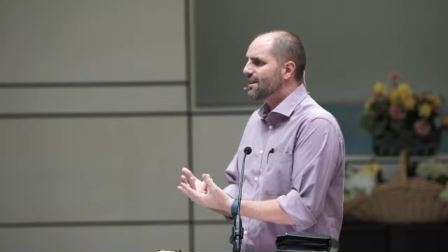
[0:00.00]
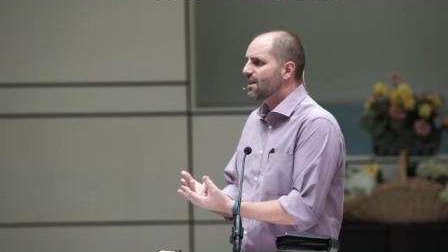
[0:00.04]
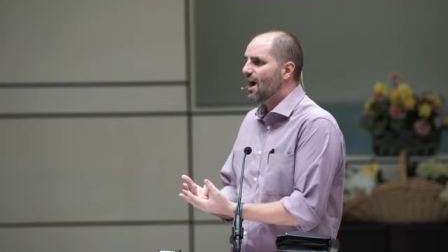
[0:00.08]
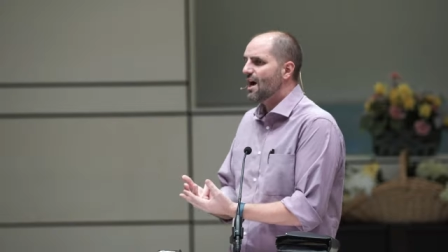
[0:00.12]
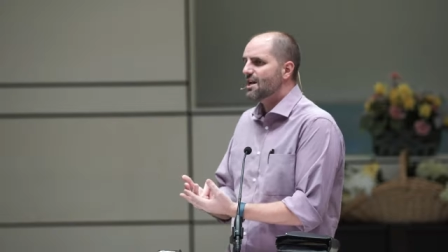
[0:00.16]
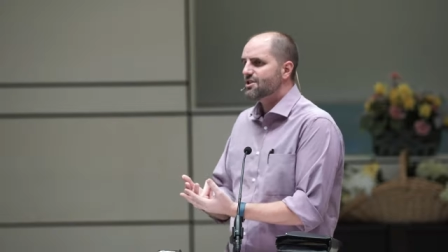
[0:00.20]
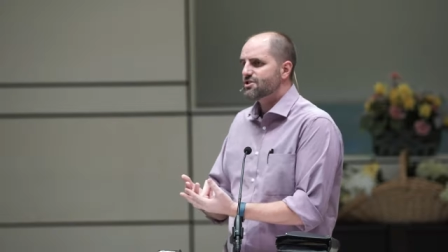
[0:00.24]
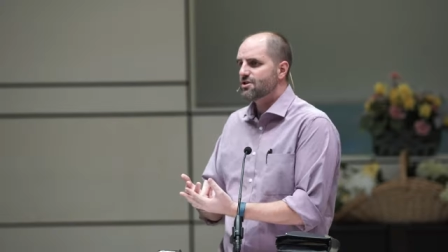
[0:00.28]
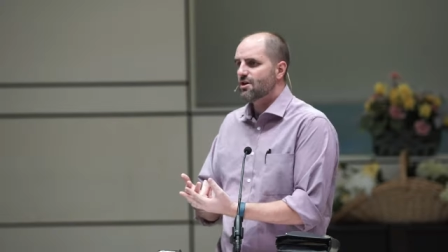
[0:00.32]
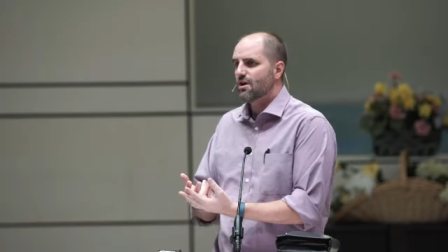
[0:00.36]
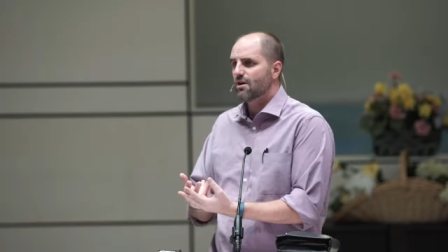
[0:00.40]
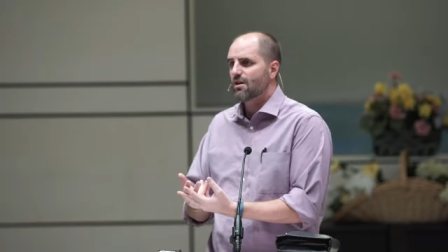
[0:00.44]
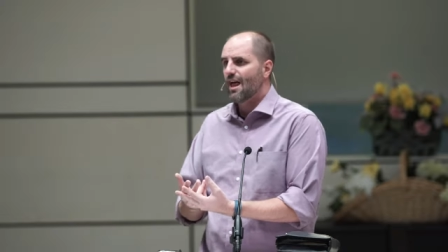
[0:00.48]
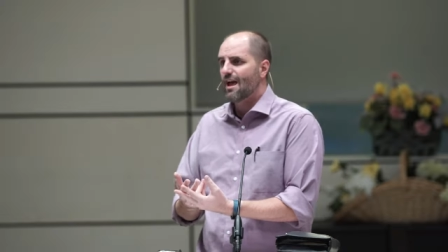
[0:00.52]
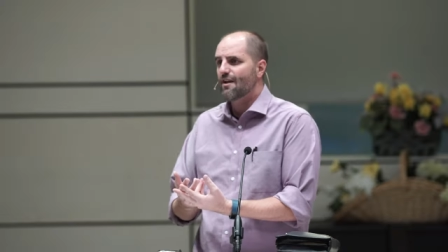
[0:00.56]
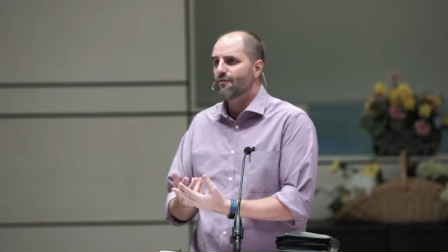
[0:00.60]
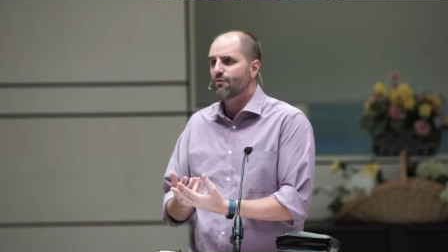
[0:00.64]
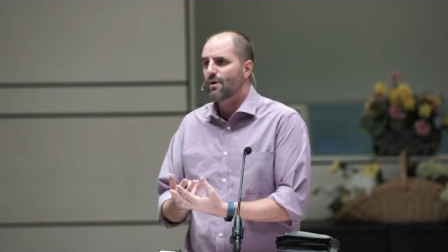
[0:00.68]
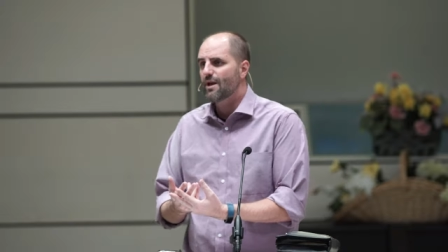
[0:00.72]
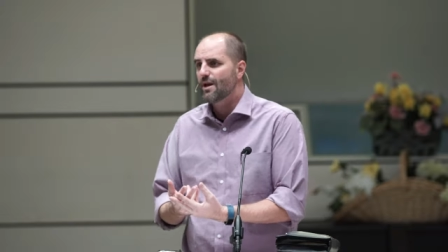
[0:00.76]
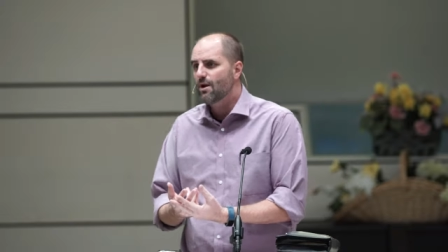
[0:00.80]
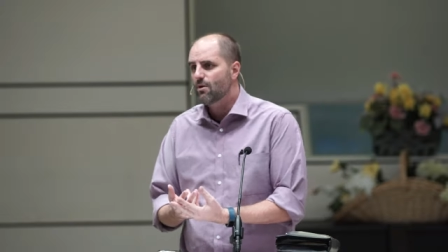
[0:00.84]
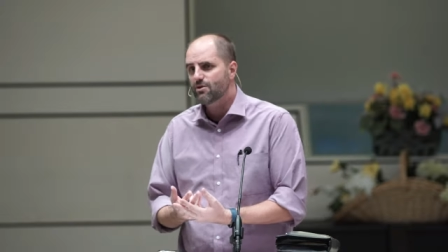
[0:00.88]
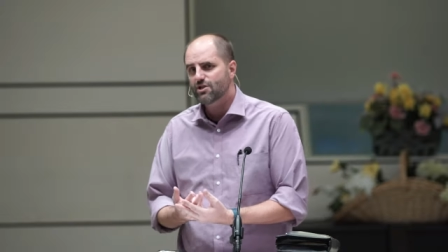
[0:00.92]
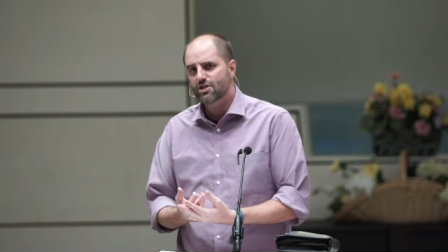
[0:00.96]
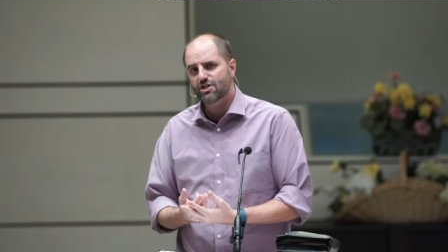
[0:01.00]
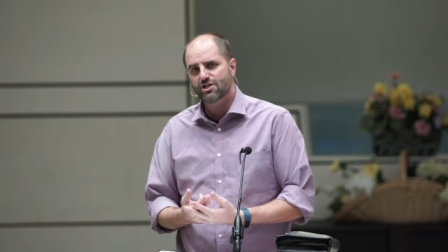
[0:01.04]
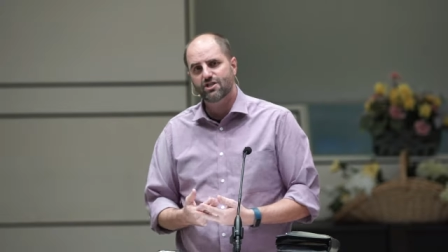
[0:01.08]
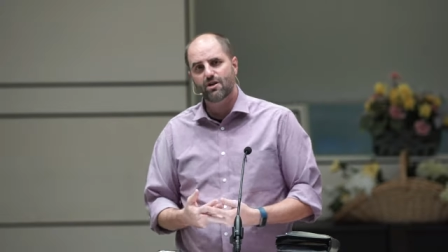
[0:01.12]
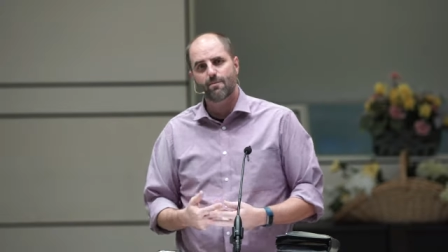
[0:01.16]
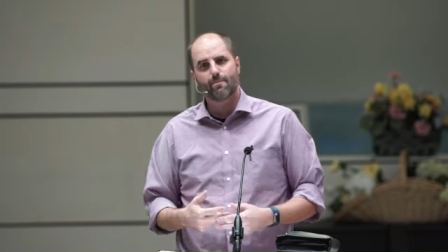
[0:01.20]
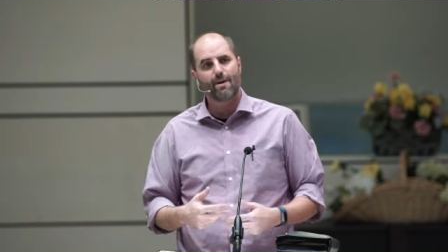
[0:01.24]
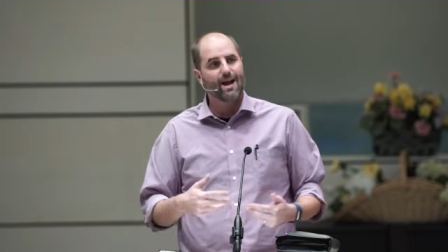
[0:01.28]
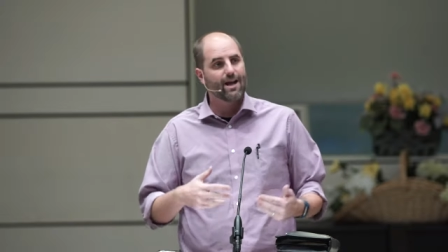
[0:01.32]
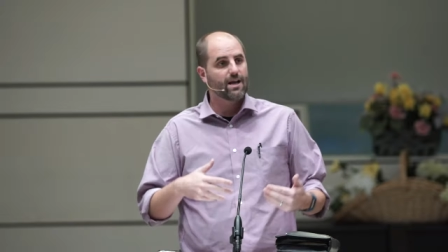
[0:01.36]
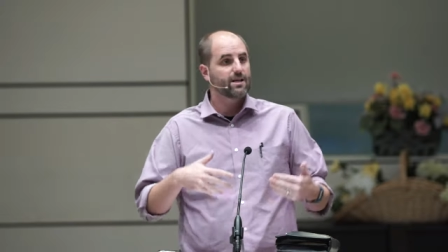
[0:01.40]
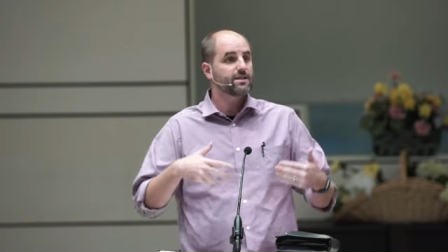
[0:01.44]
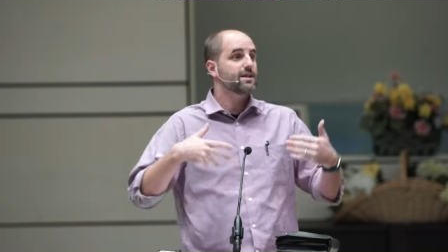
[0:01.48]
loss in our life, we don't just sit
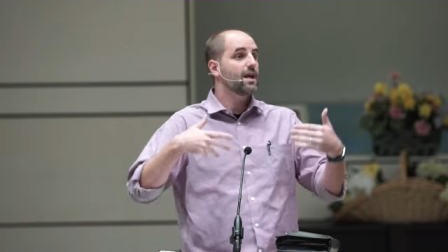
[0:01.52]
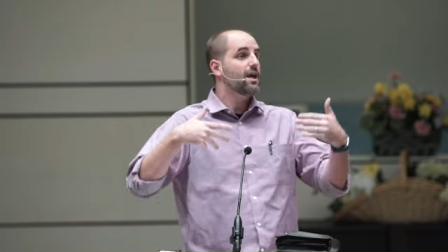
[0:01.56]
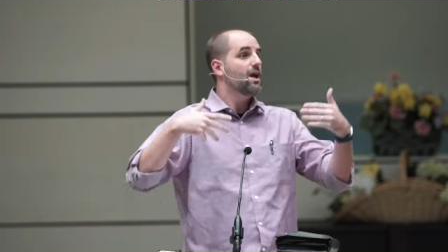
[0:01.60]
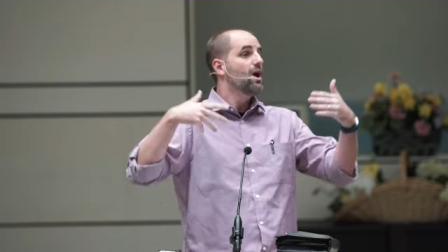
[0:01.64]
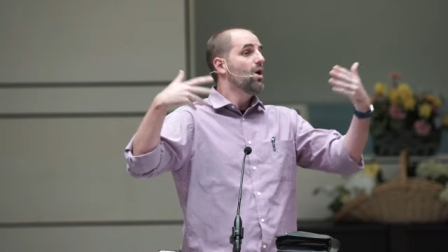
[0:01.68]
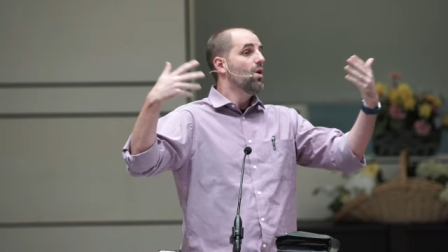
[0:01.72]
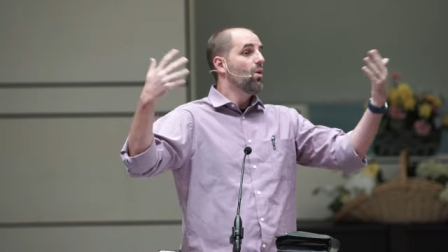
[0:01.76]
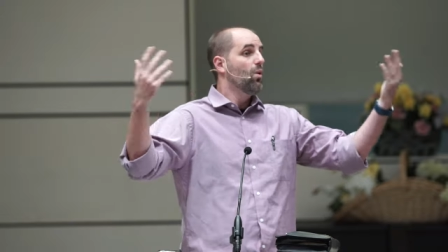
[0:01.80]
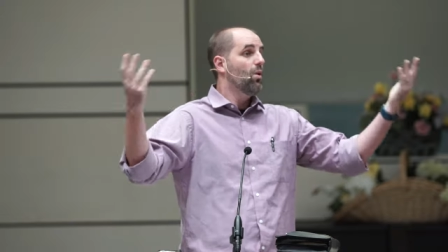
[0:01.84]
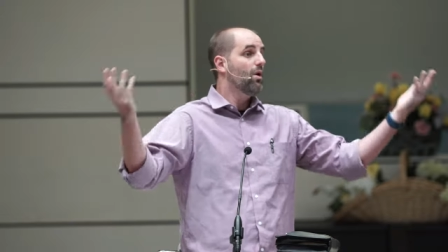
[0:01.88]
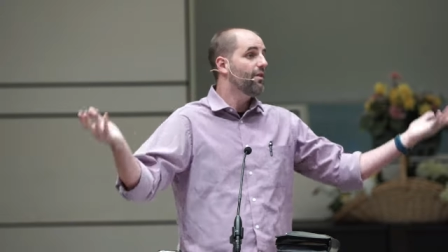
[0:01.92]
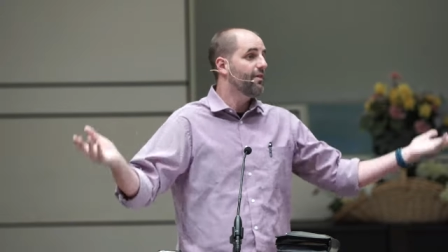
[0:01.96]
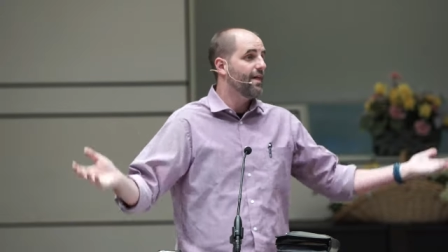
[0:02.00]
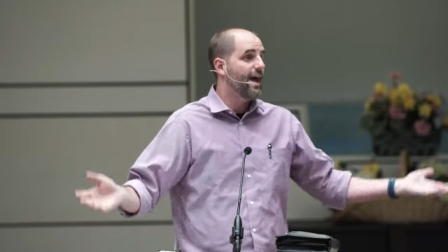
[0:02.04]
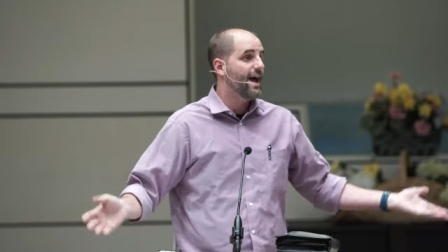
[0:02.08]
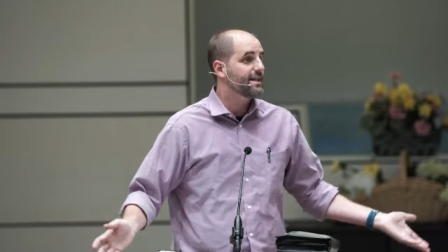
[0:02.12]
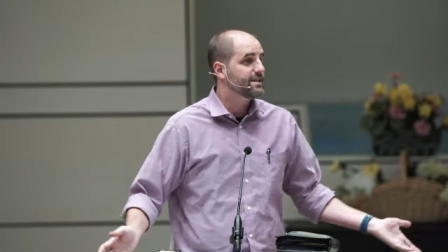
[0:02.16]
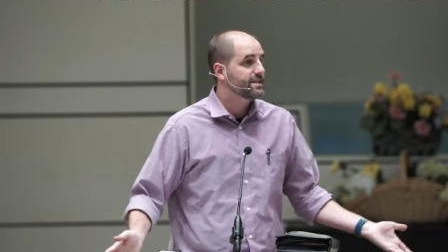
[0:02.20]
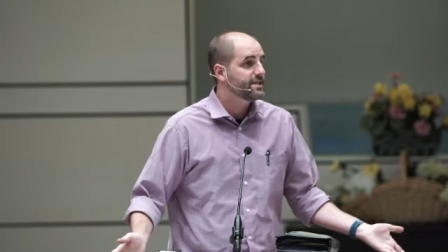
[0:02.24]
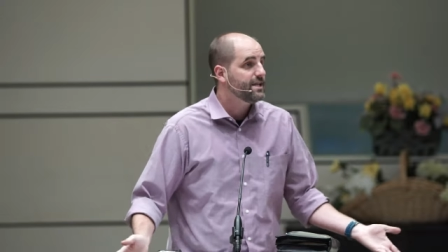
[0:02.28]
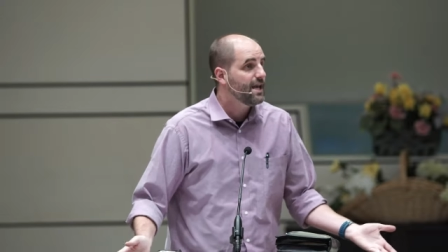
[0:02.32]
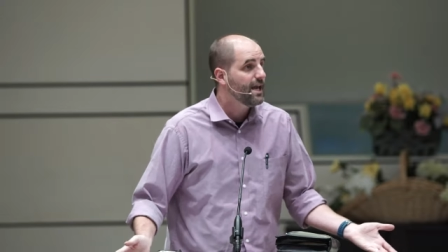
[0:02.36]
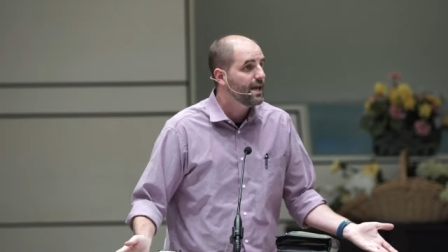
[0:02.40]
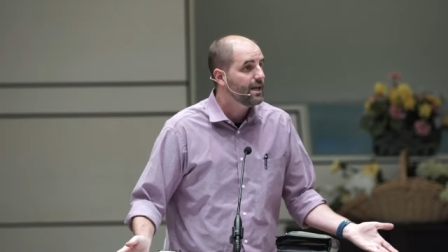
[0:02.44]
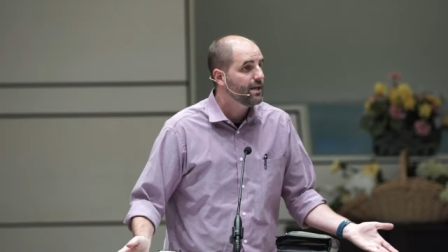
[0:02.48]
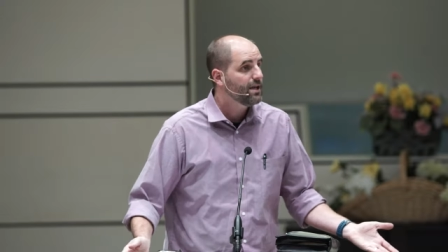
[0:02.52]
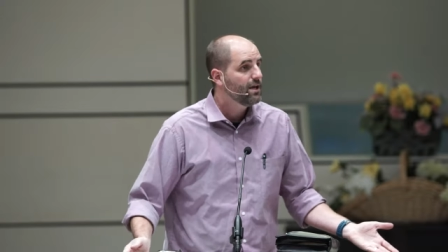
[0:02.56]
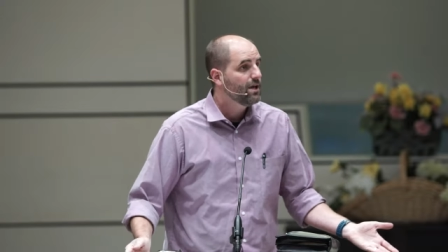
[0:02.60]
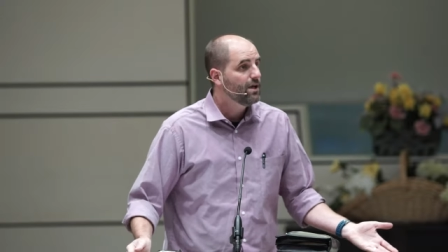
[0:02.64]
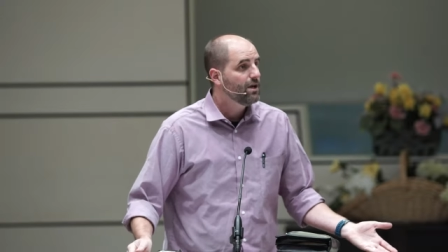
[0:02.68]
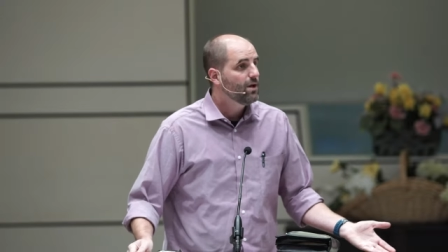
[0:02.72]
back and say, well, that's it.